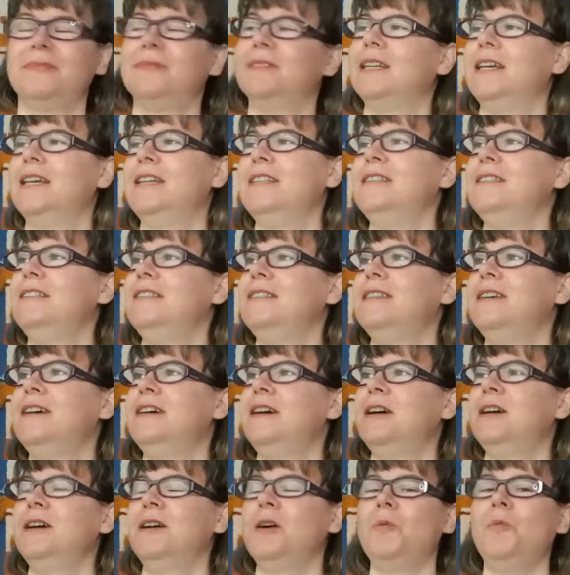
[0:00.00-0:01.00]
It's
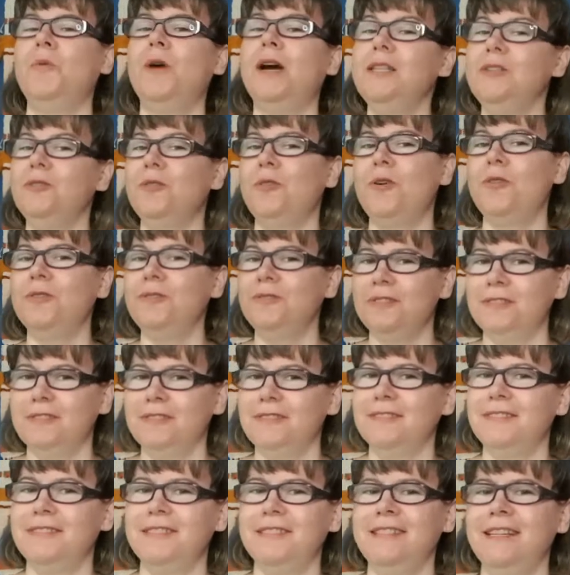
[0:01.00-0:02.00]
quite hot
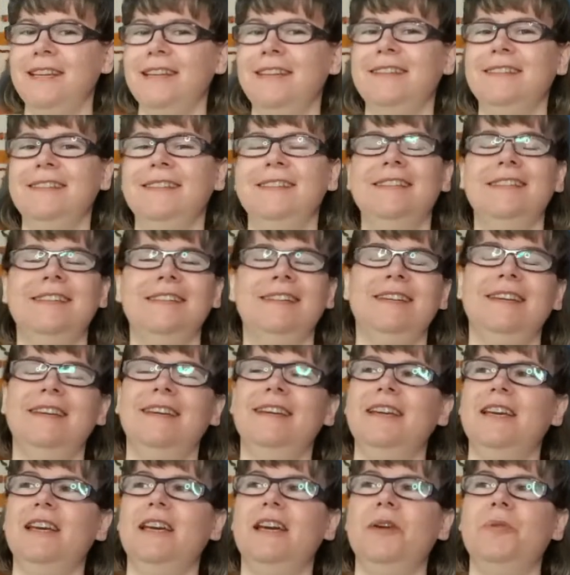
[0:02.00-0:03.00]
today.
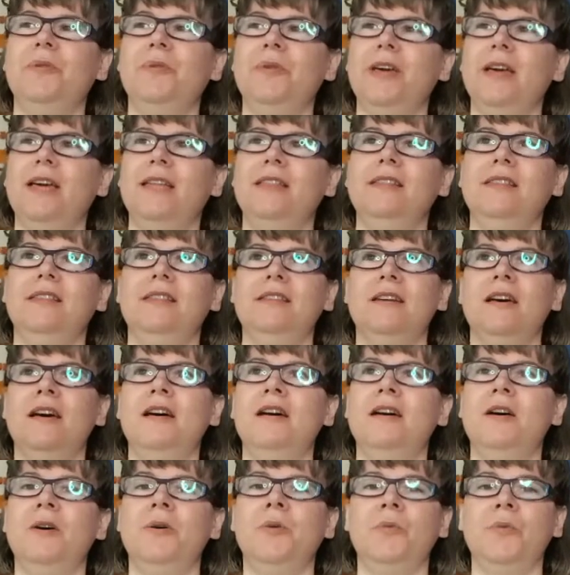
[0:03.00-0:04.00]
We had
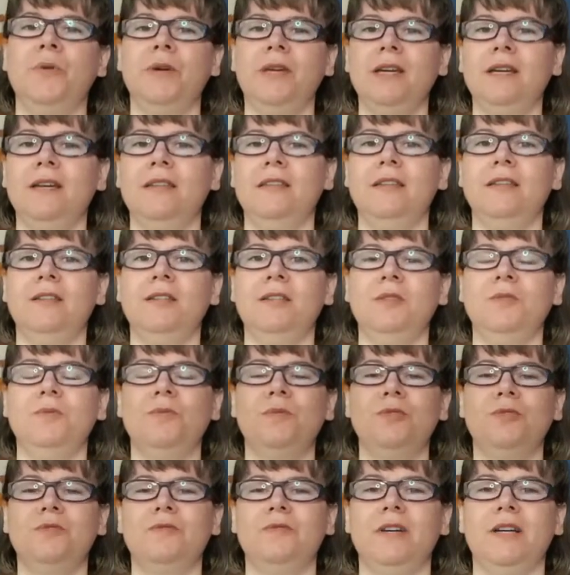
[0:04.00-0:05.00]
a week that it
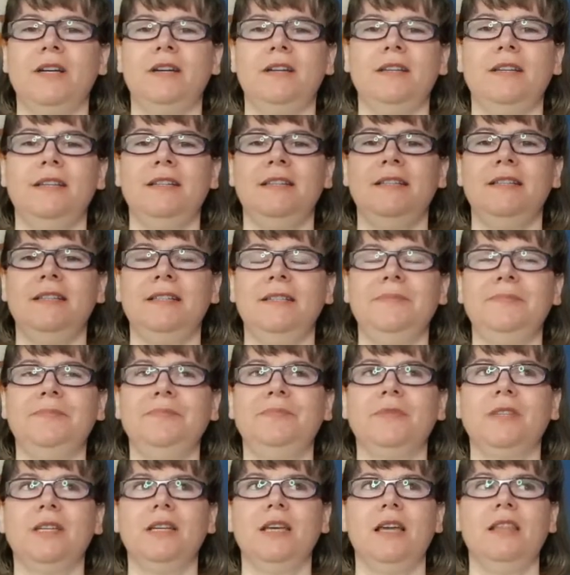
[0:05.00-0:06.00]
was
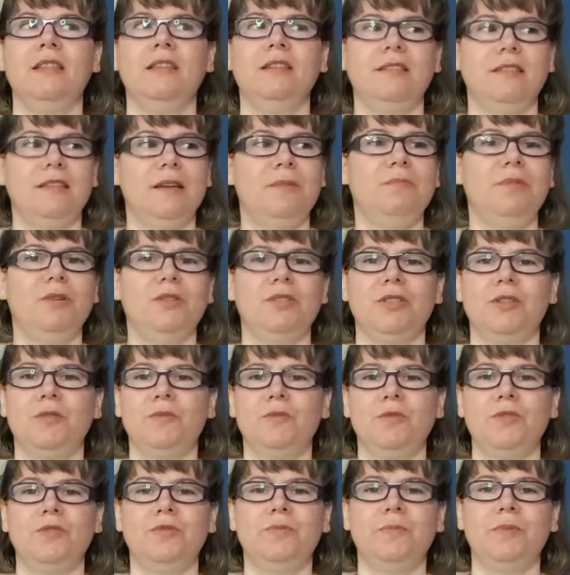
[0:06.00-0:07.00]
the temperature
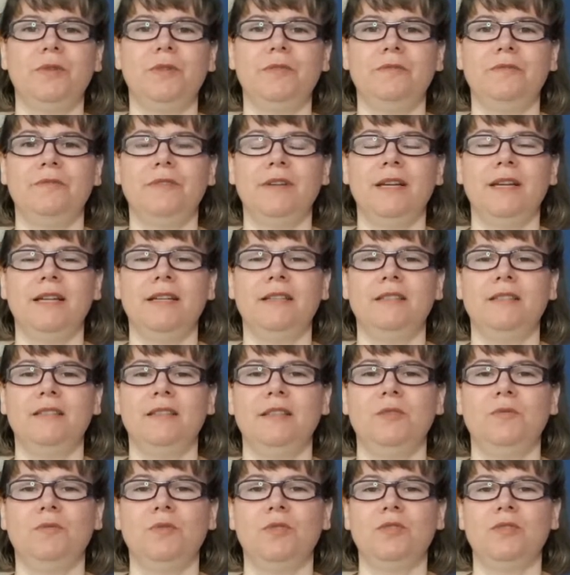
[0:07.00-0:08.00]
was perfect.
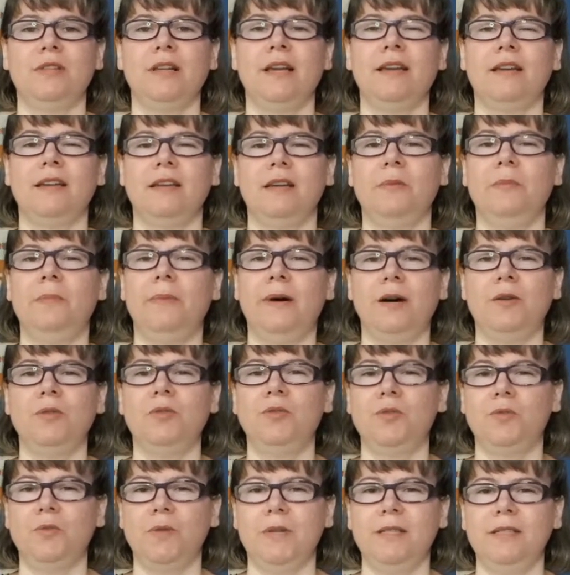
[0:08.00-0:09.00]
It was like
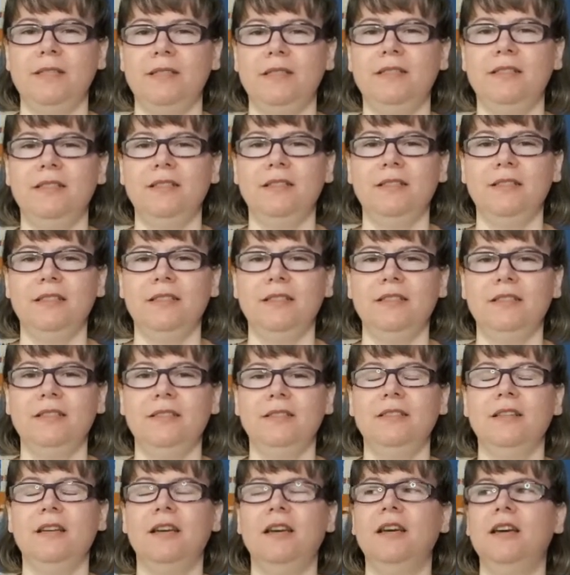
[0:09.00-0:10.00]
about 20
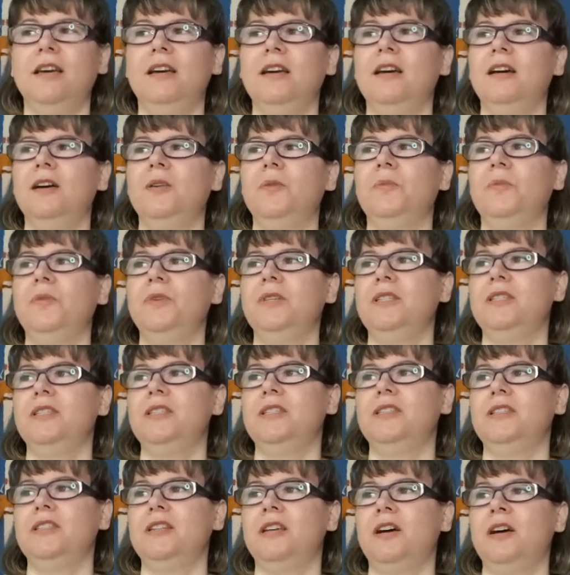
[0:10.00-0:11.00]
degrees,
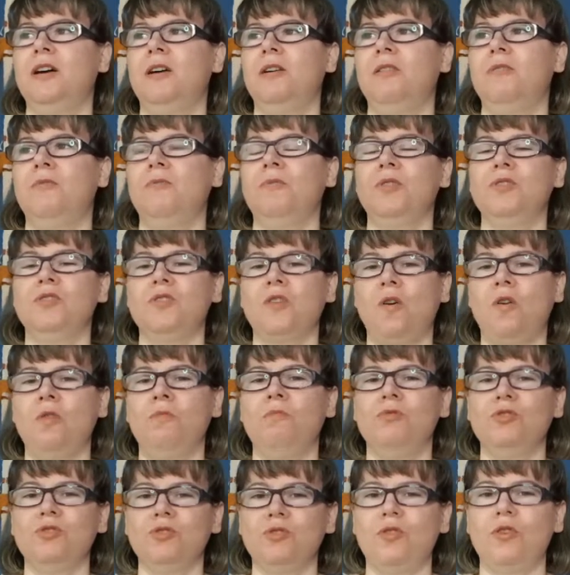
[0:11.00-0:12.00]
which was
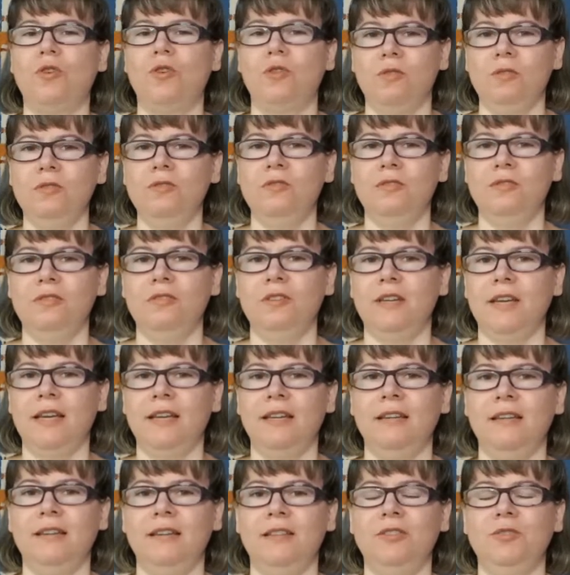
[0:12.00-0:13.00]
almost cold
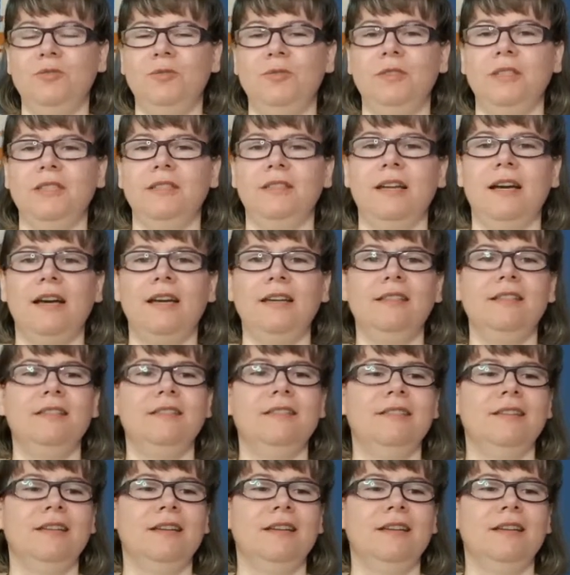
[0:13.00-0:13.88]
during night.